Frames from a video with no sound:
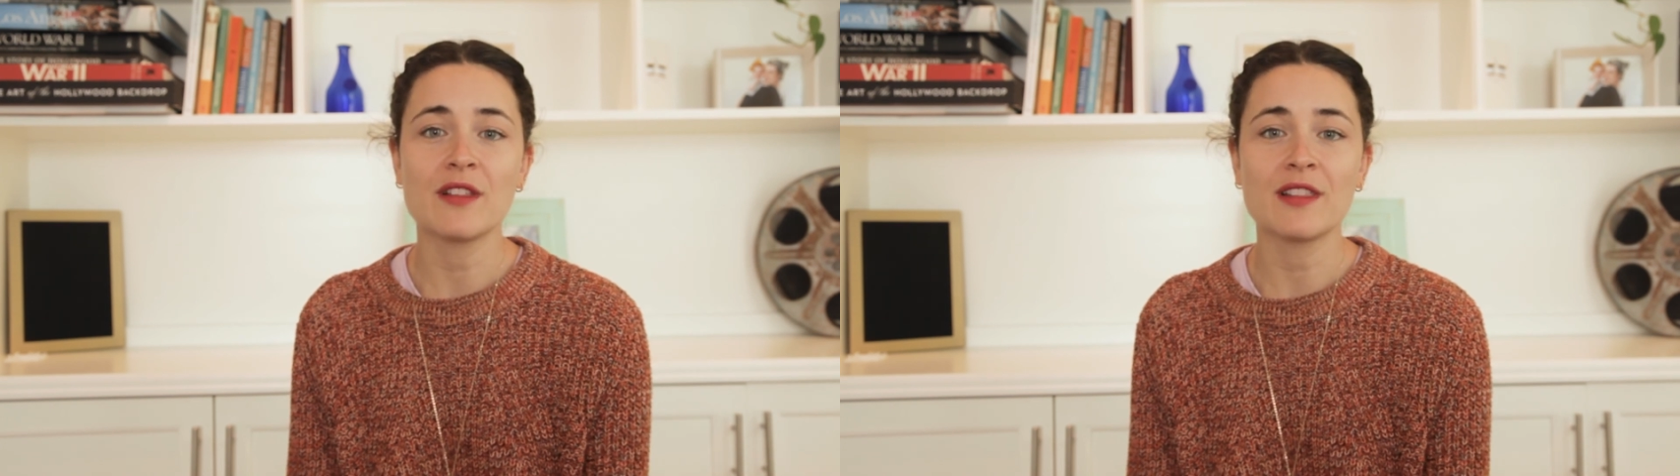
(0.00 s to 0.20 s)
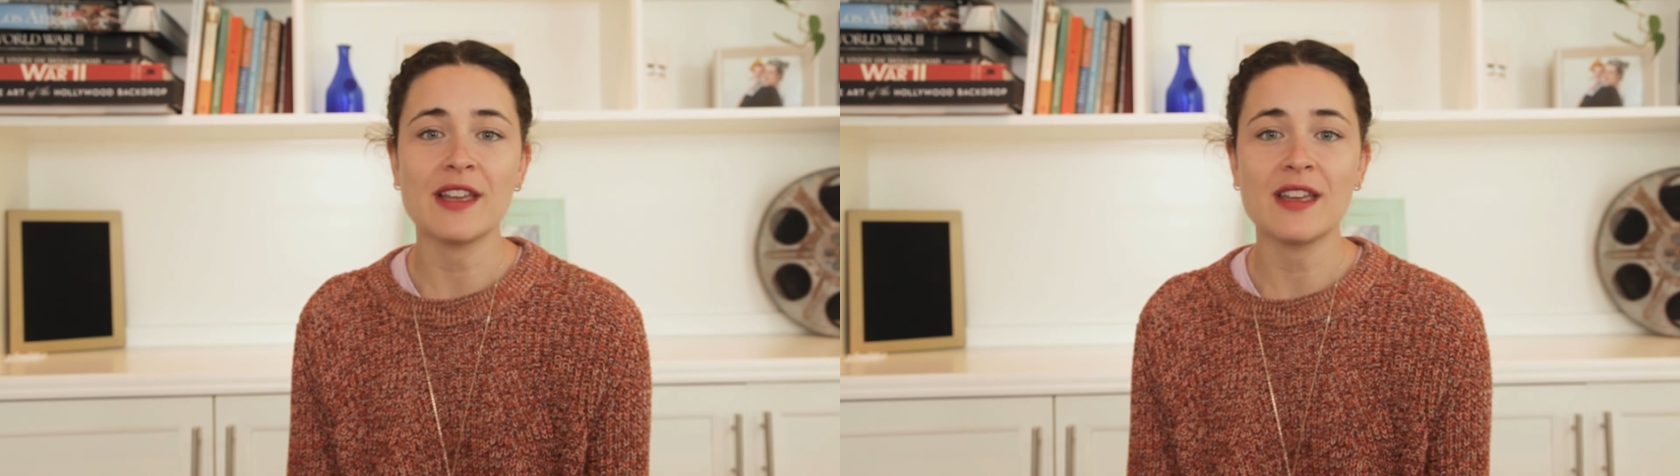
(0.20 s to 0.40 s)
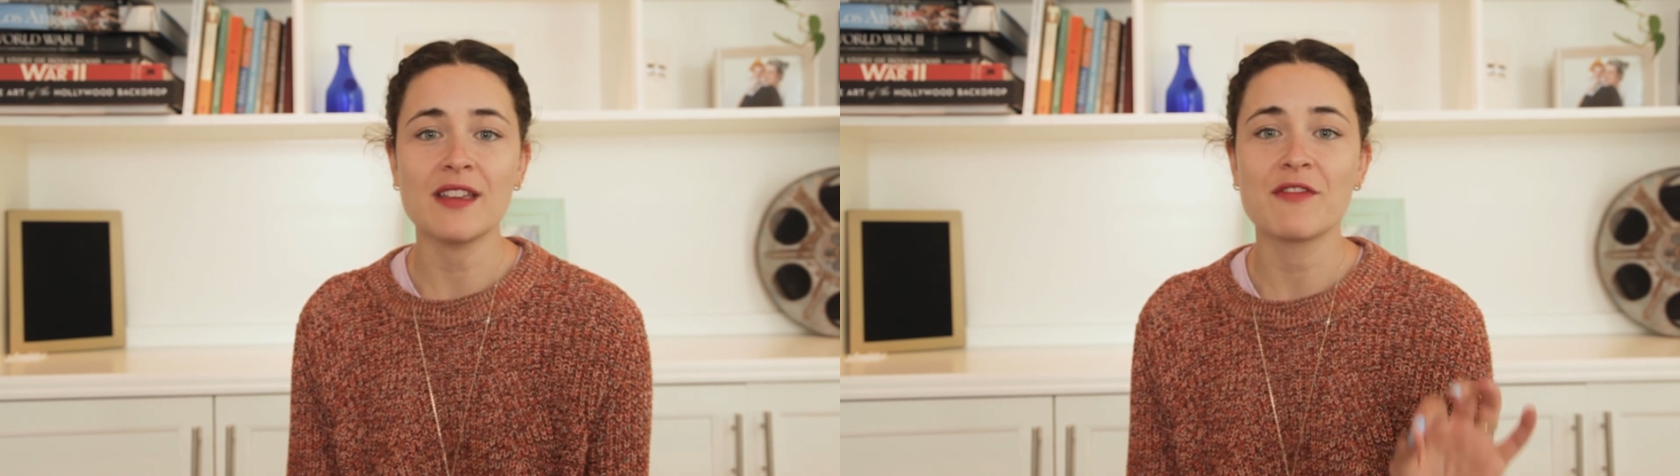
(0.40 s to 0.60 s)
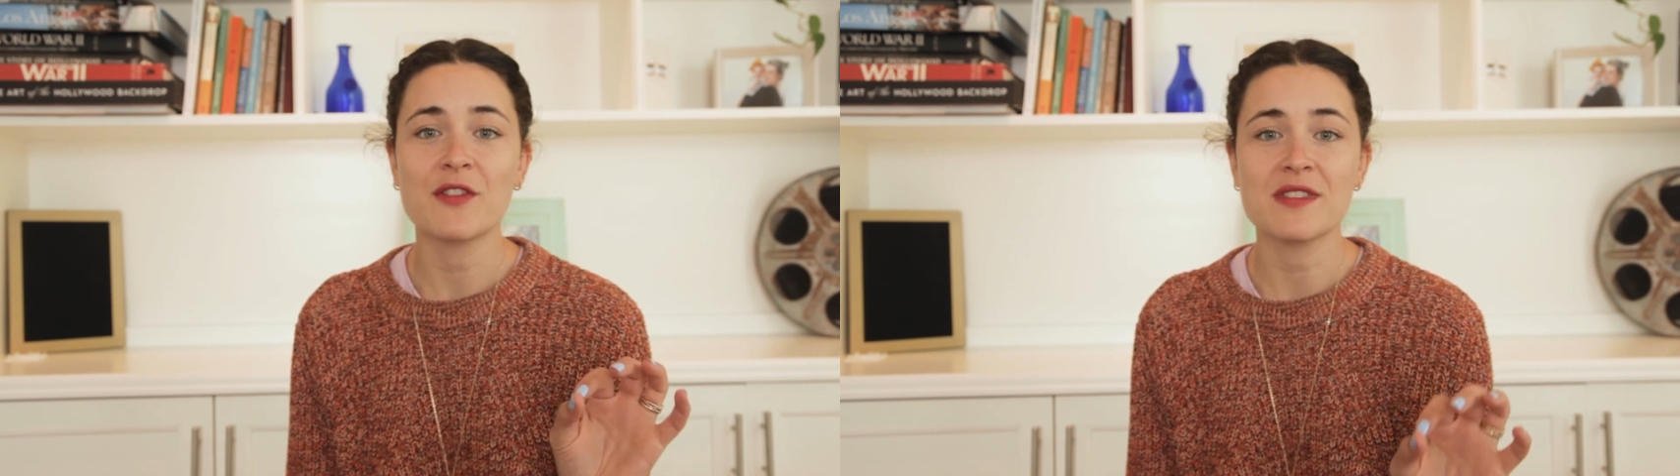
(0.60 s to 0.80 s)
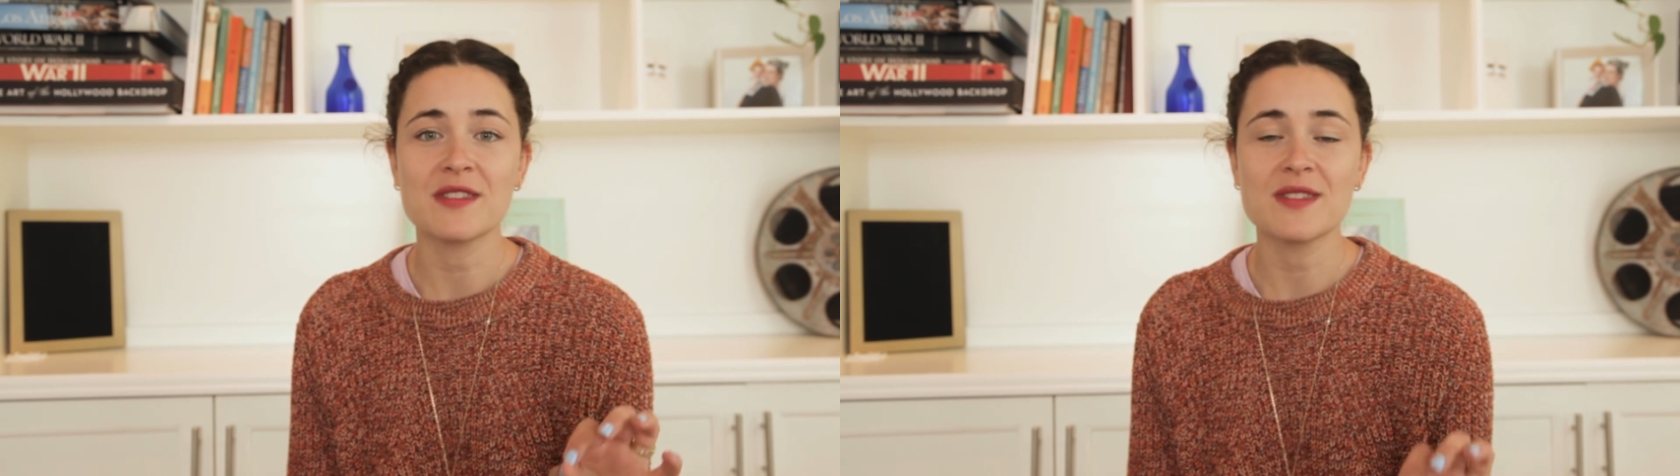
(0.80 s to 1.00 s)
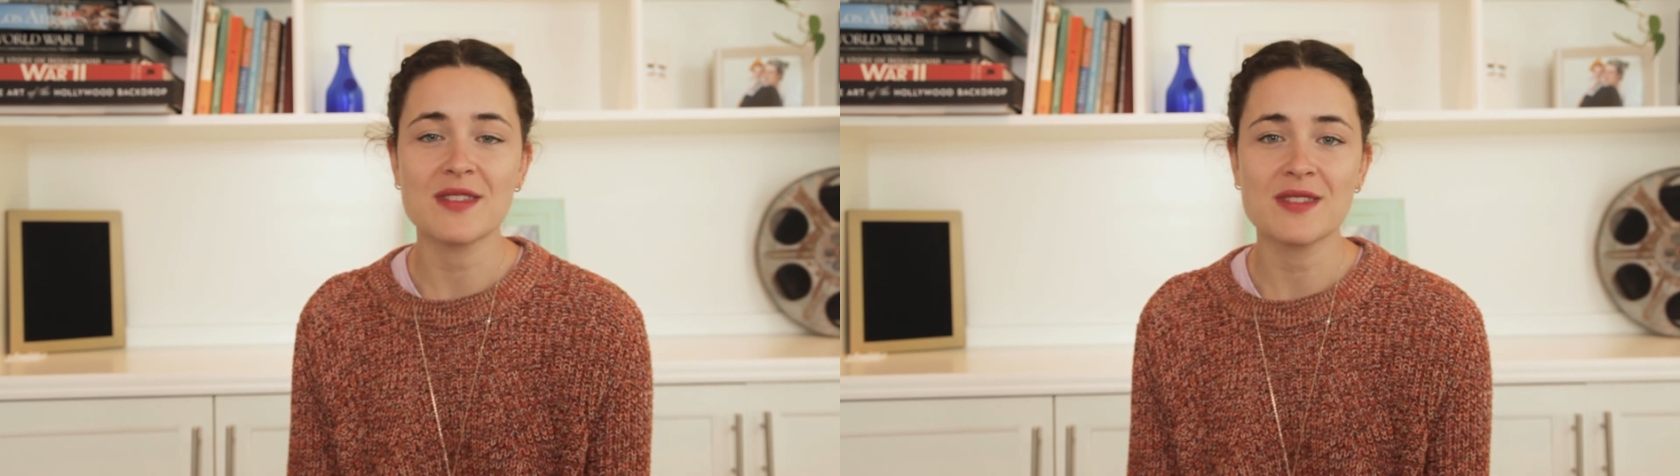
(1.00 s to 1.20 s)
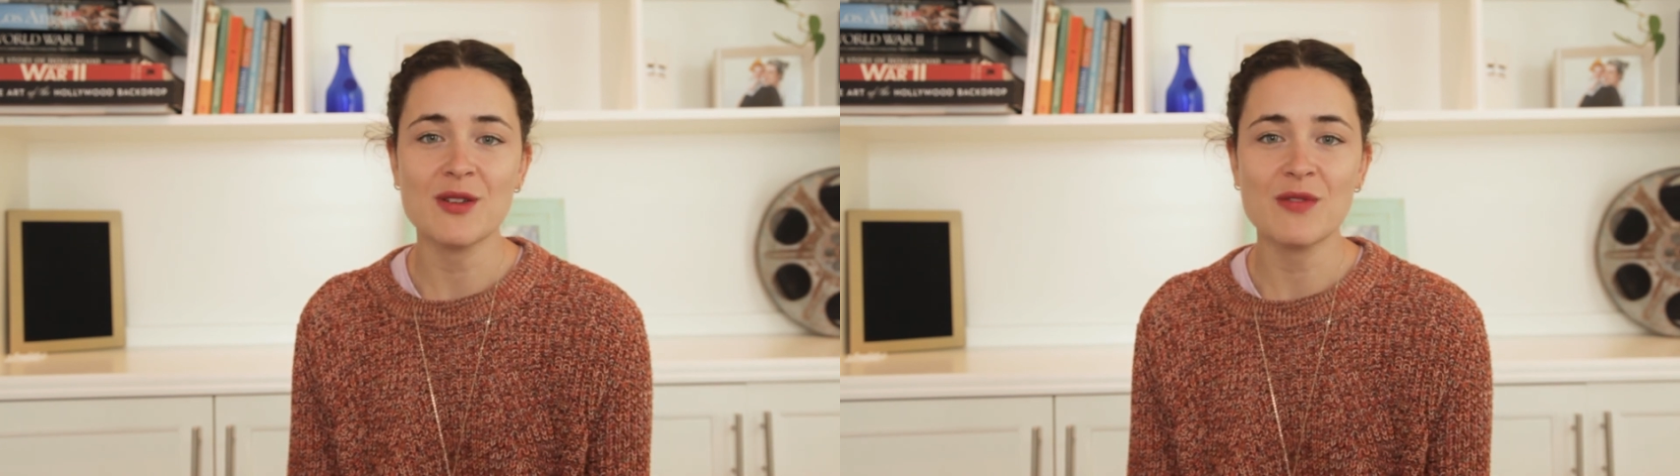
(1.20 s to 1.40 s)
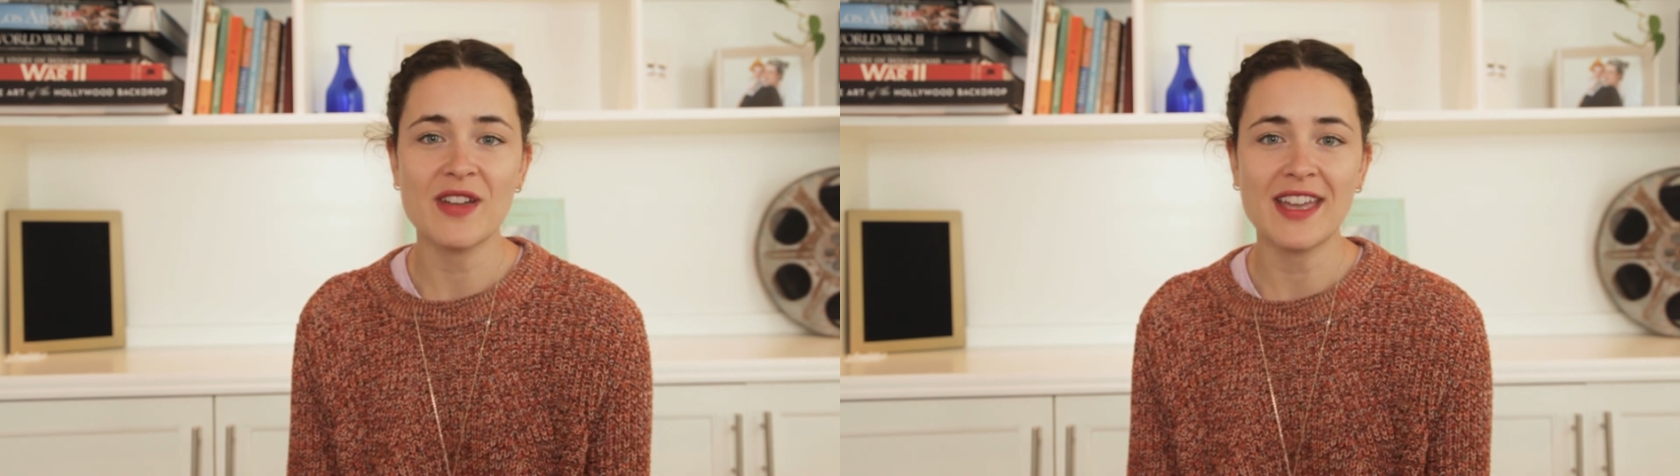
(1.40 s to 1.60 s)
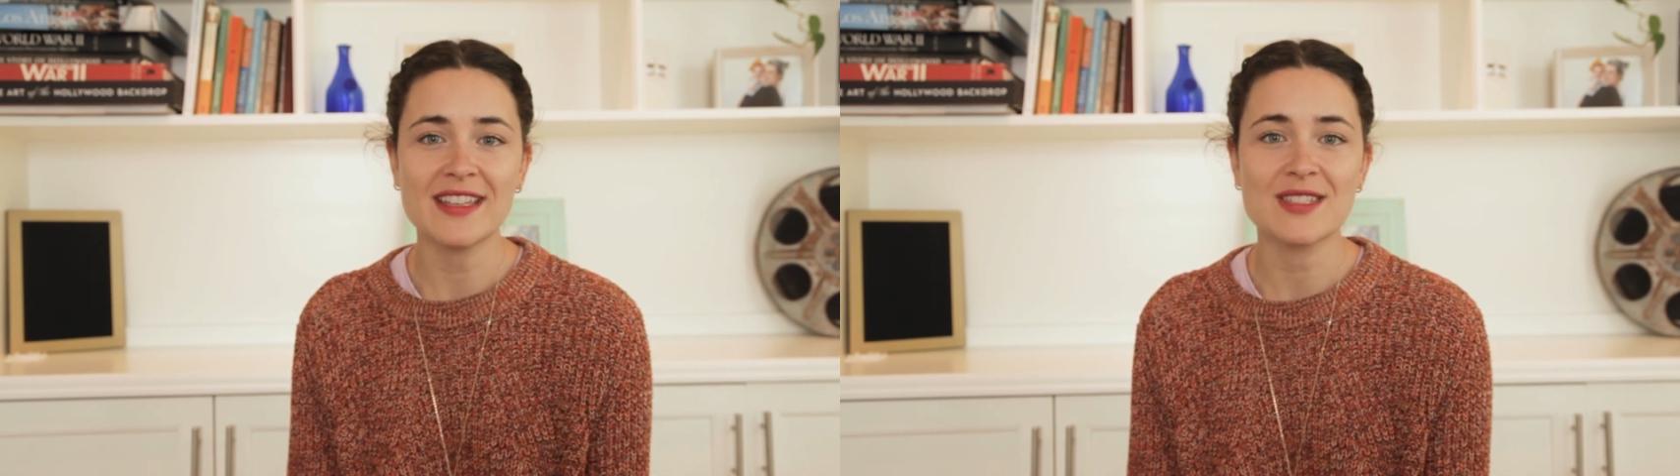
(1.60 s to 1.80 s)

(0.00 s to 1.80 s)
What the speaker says: link for this survey,